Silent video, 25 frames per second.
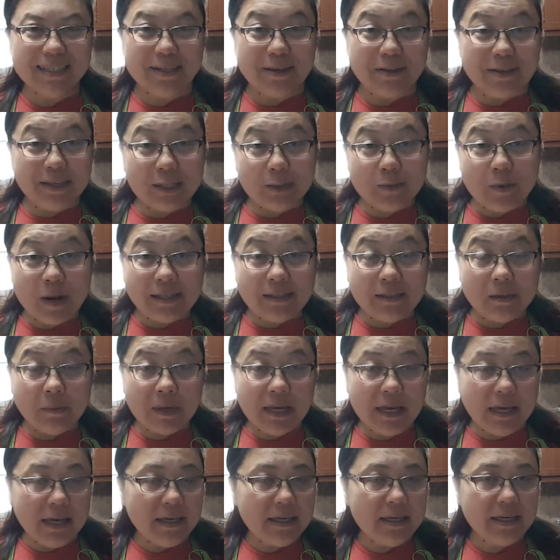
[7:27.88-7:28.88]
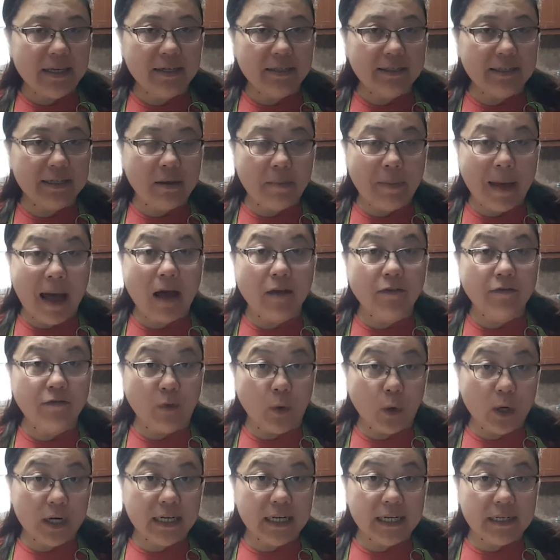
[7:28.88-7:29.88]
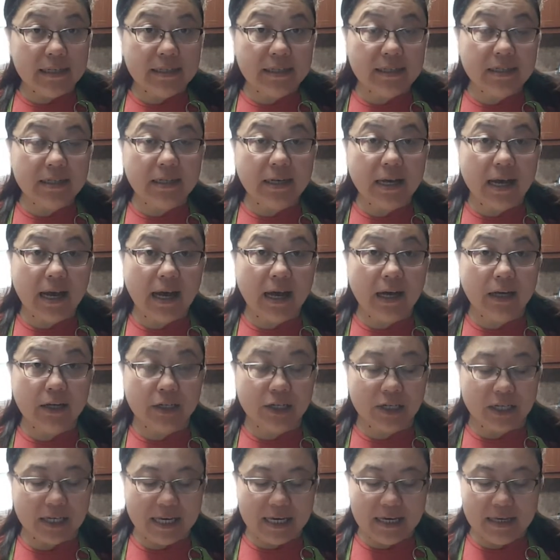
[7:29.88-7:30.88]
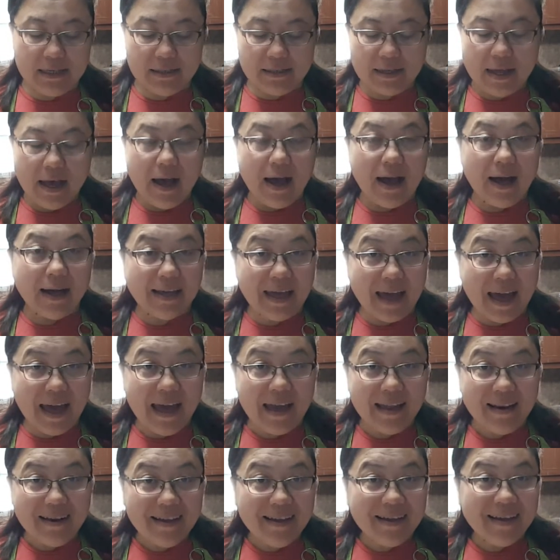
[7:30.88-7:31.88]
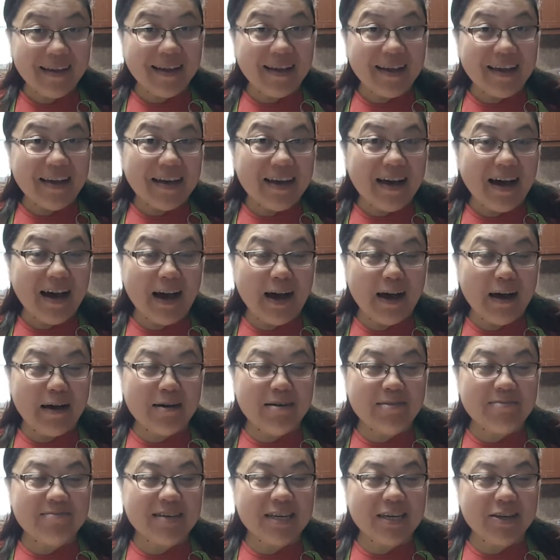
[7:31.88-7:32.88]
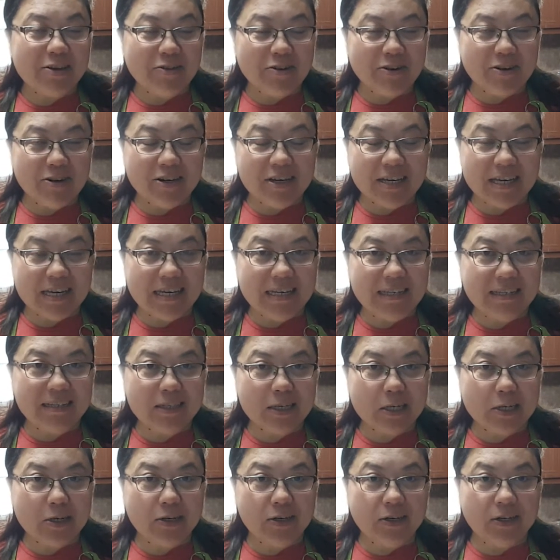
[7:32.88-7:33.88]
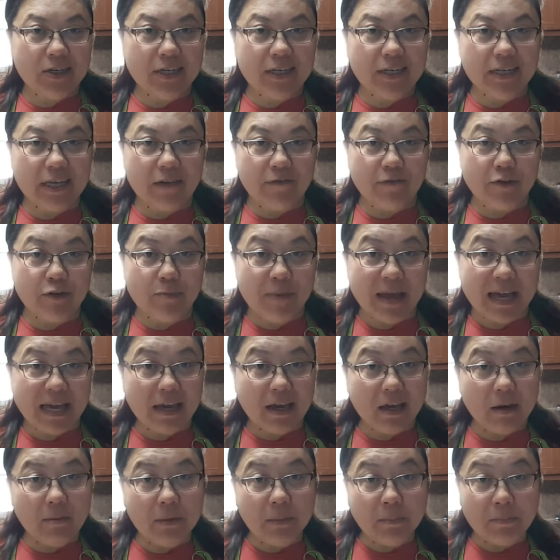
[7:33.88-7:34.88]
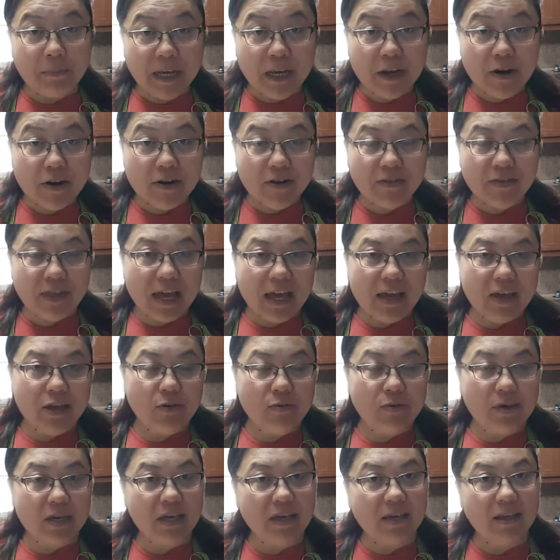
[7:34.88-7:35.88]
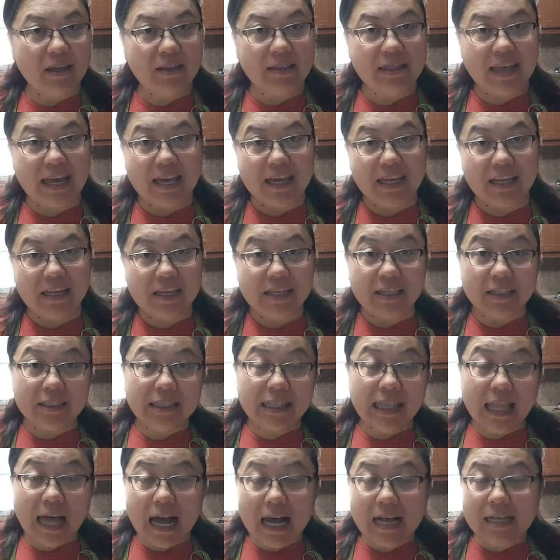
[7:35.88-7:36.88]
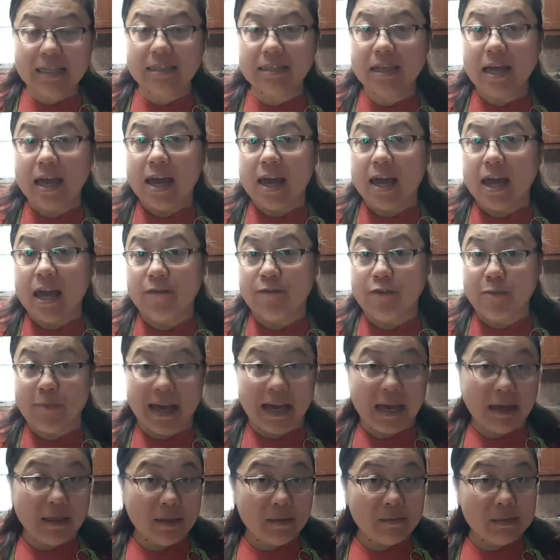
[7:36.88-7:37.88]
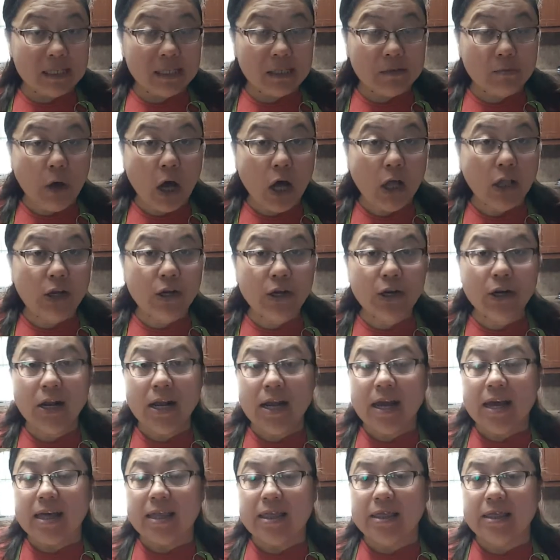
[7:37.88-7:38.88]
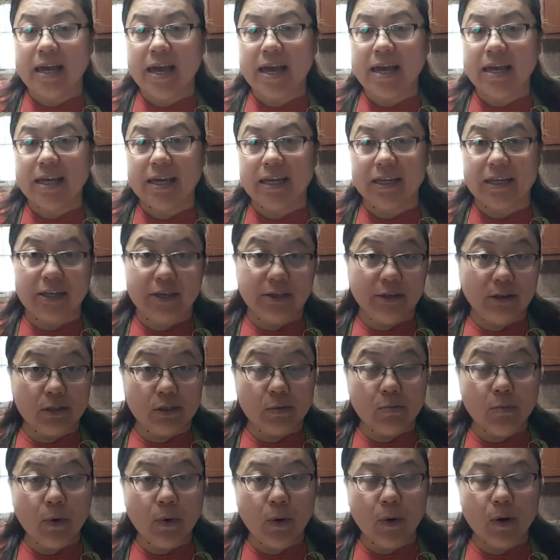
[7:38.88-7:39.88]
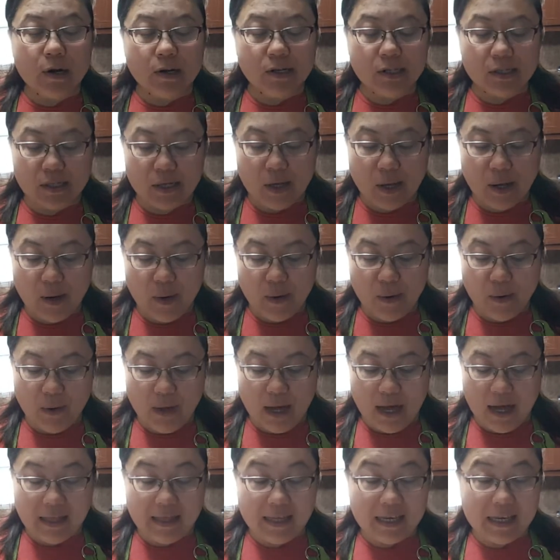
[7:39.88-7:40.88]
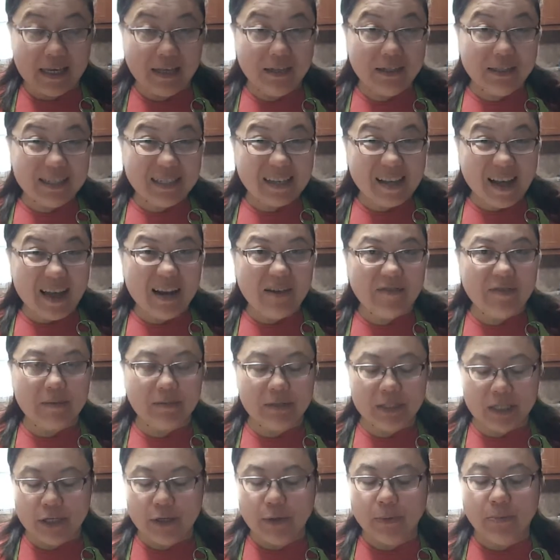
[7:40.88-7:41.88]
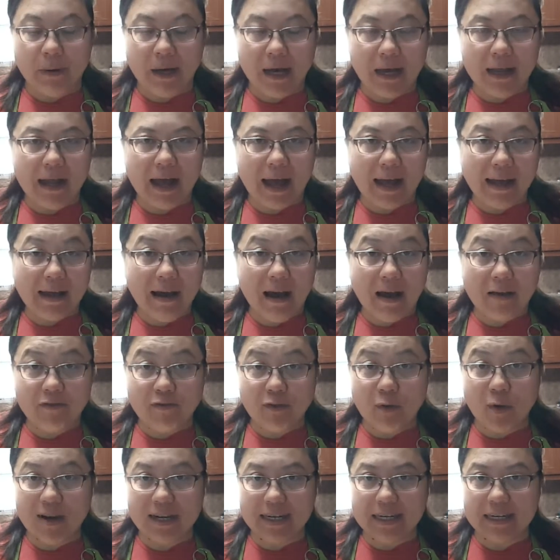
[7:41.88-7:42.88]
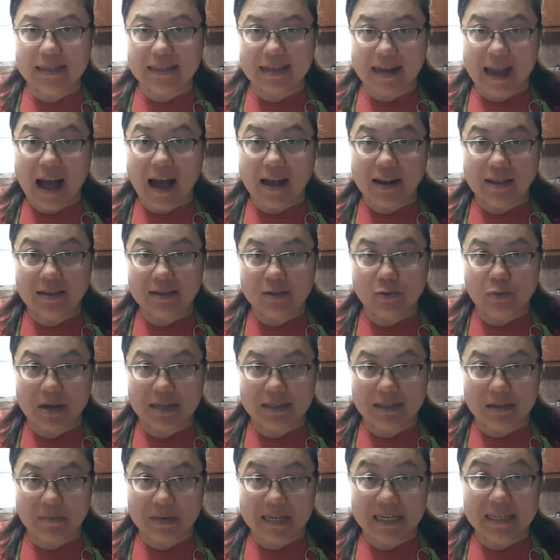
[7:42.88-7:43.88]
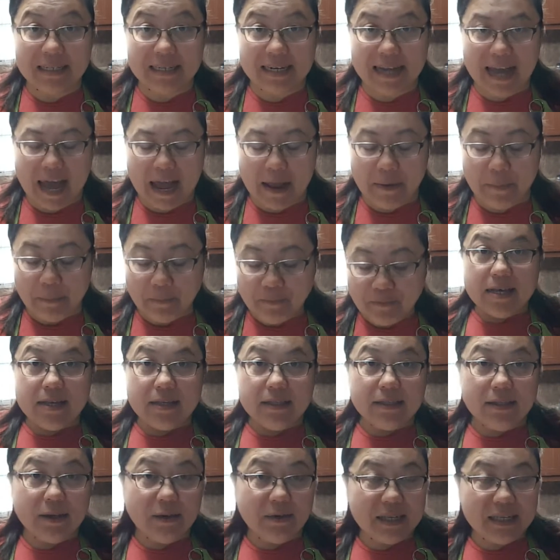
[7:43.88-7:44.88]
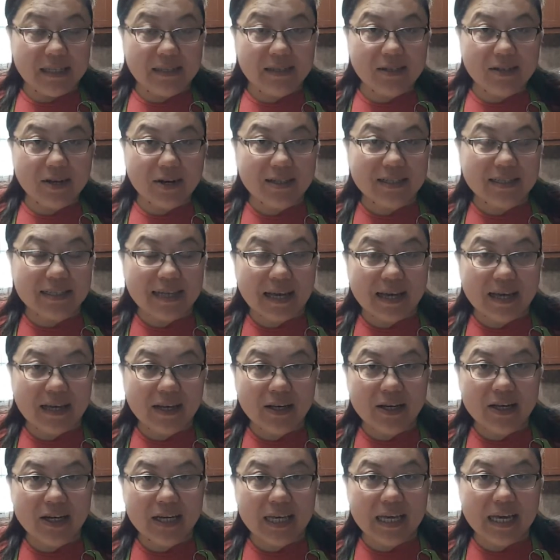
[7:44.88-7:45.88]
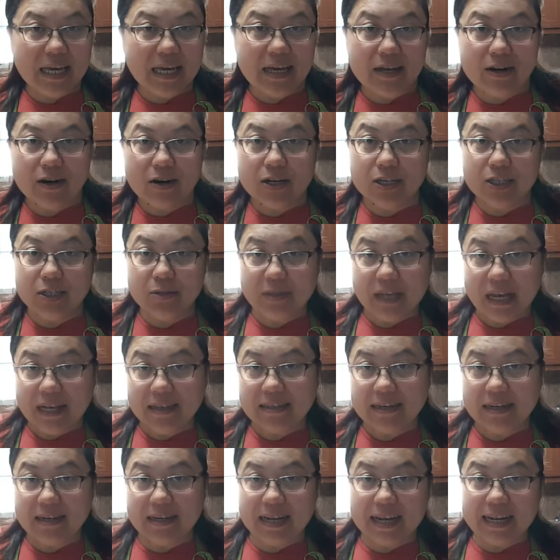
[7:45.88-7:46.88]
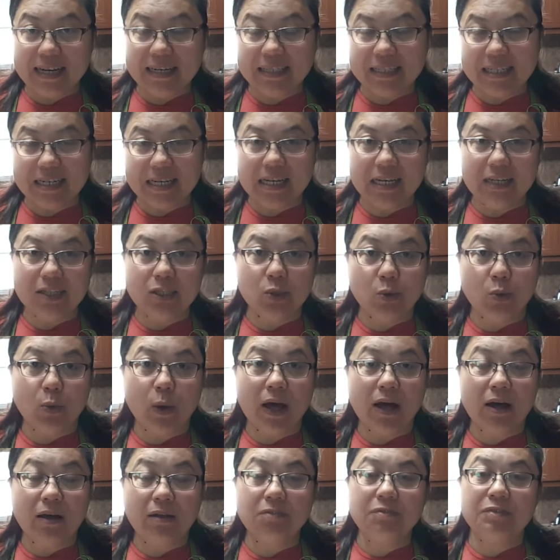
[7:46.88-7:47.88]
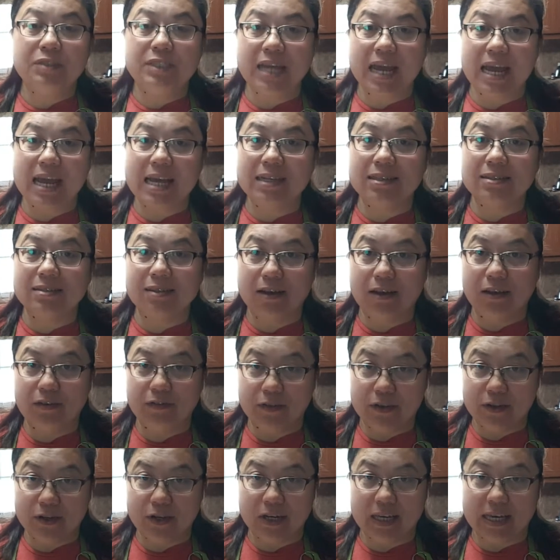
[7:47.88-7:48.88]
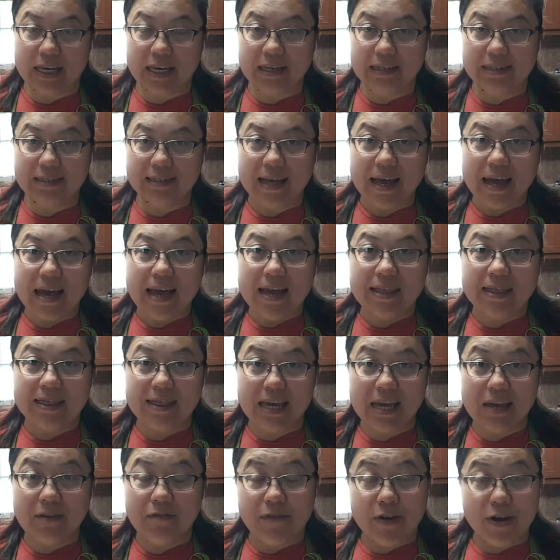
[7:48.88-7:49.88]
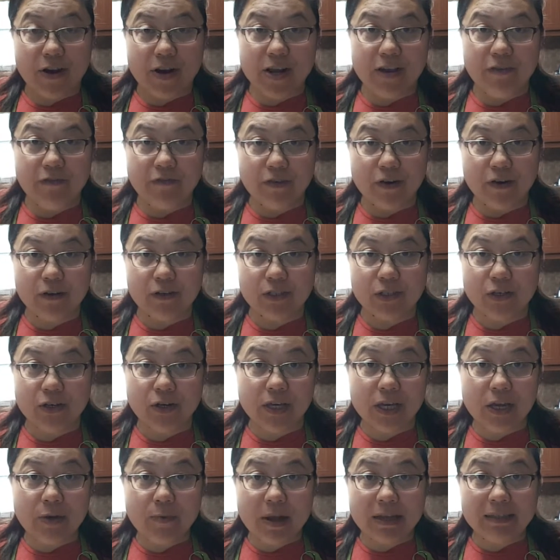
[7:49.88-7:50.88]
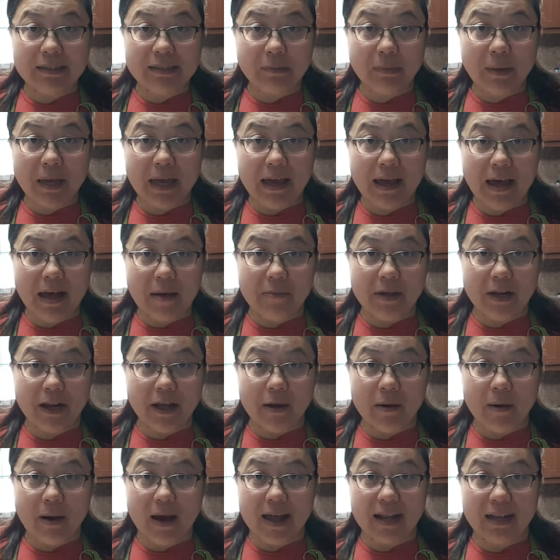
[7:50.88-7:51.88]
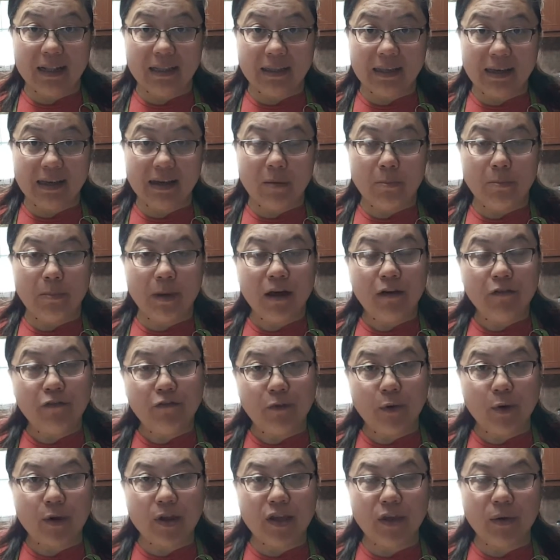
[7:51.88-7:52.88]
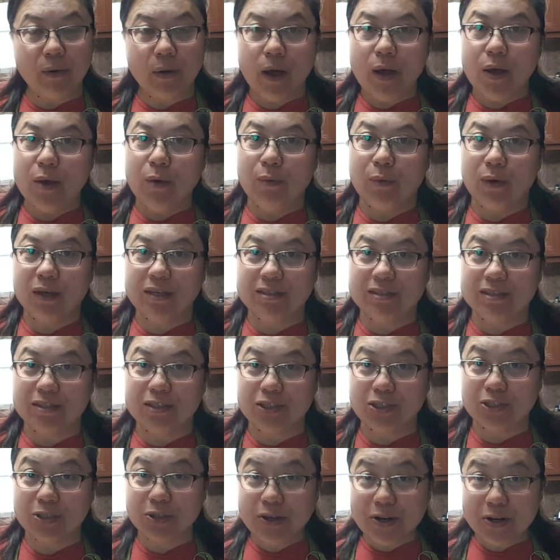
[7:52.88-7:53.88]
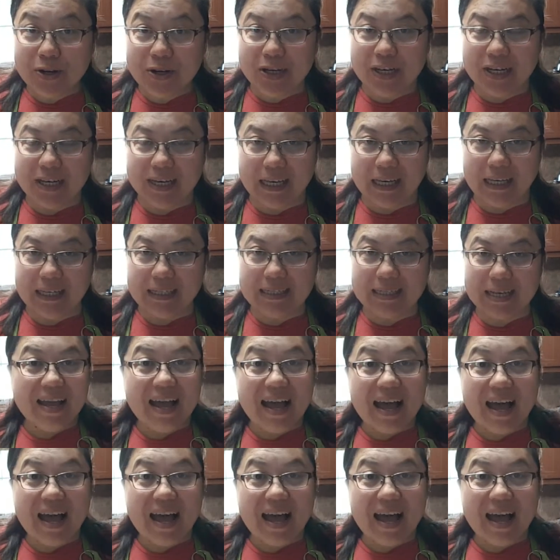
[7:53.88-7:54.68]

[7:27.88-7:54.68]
So this recipe yielded about 4 dozen cookies. Again, your cookies could, if you're making them bigger, they could yield less. If you're making them smaller, they could yield more. So the yield is kind of up to you, but I got 4 dozen out of this recipe today. So this is our second cookie in our 2019 12 Days of Cookies. The very first cookie recipe, I'm gonna go ahead and link above for you, was the sugar cookies.